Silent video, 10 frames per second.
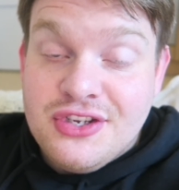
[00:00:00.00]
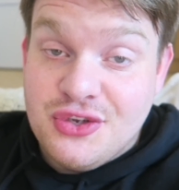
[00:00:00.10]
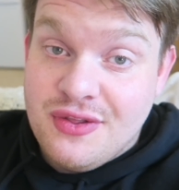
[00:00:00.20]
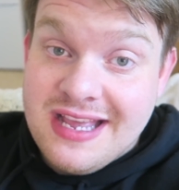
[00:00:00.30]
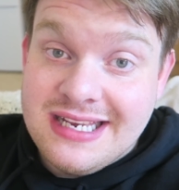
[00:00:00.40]

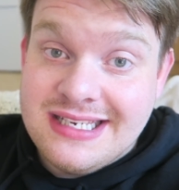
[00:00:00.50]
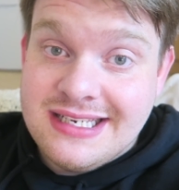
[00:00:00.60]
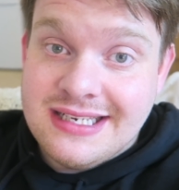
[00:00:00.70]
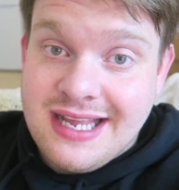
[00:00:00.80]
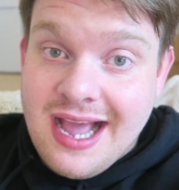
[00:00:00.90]
So
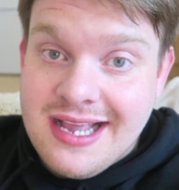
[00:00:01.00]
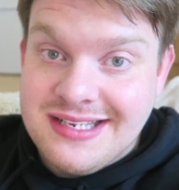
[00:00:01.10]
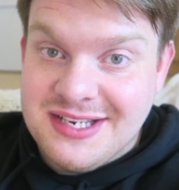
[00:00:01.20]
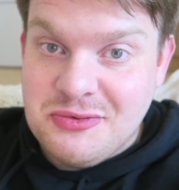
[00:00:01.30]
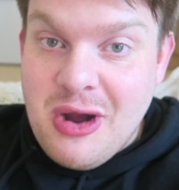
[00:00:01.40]
this,
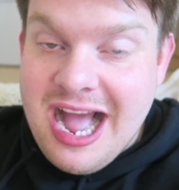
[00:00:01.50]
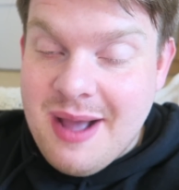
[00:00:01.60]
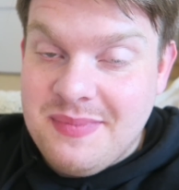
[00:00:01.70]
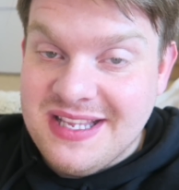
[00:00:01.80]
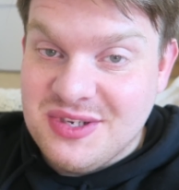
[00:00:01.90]
guys, is what
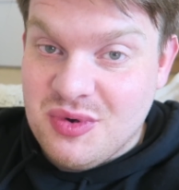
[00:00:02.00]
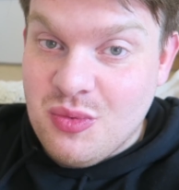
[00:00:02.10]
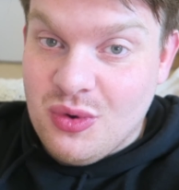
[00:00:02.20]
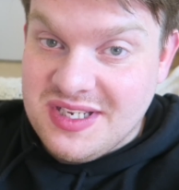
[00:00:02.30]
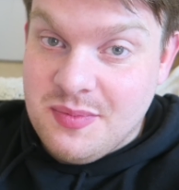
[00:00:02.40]
happens
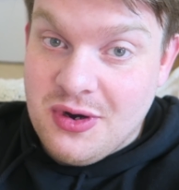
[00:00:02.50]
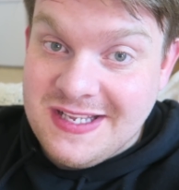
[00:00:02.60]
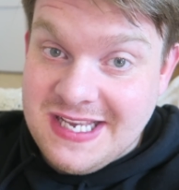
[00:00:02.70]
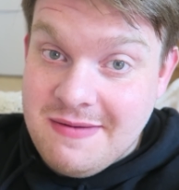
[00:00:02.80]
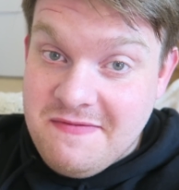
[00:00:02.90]
when Once Upon
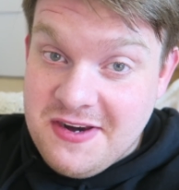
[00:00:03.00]
a Time